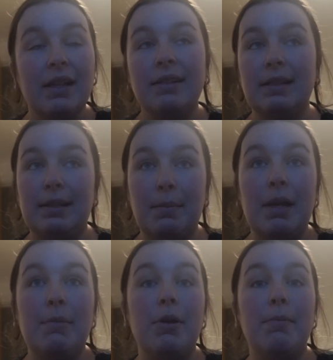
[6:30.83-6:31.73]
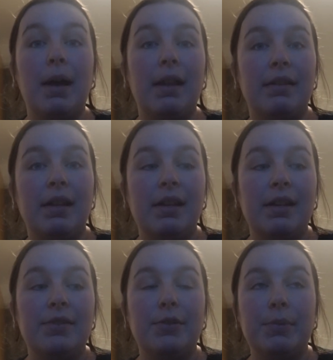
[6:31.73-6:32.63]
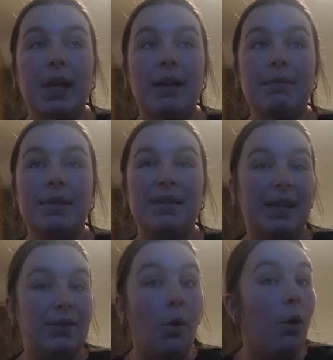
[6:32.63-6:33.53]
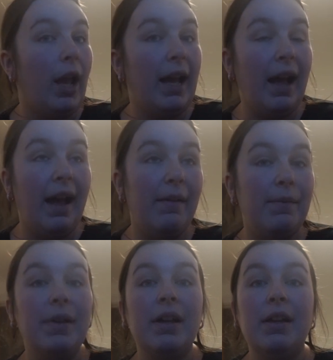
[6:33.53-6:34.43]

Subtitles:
so that's the minimum, and sometimes that's all I have